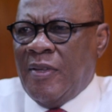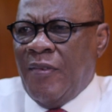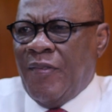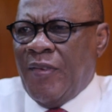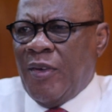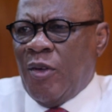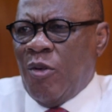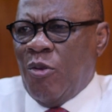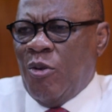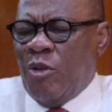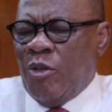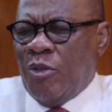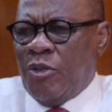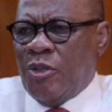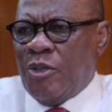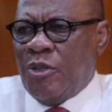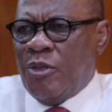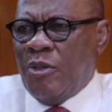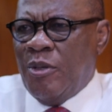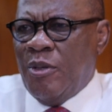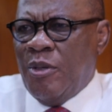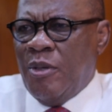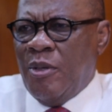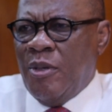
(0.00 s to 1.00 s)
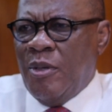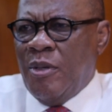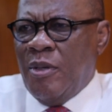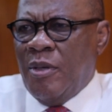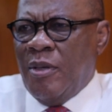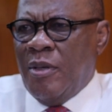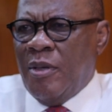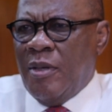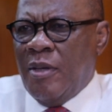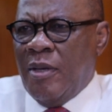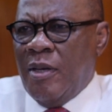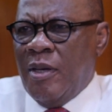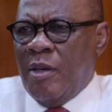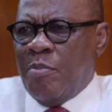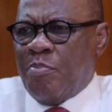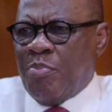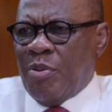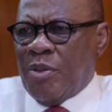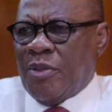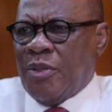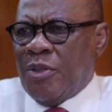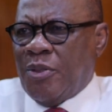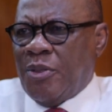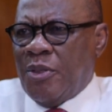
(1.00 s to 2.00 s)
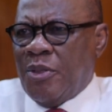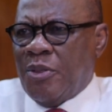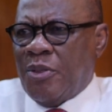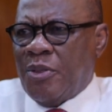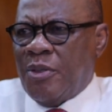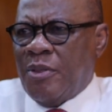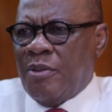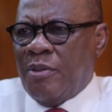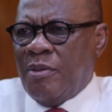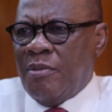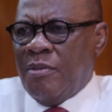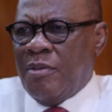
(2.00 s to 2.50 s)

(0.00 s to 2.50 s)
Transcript: difficult uh, processes.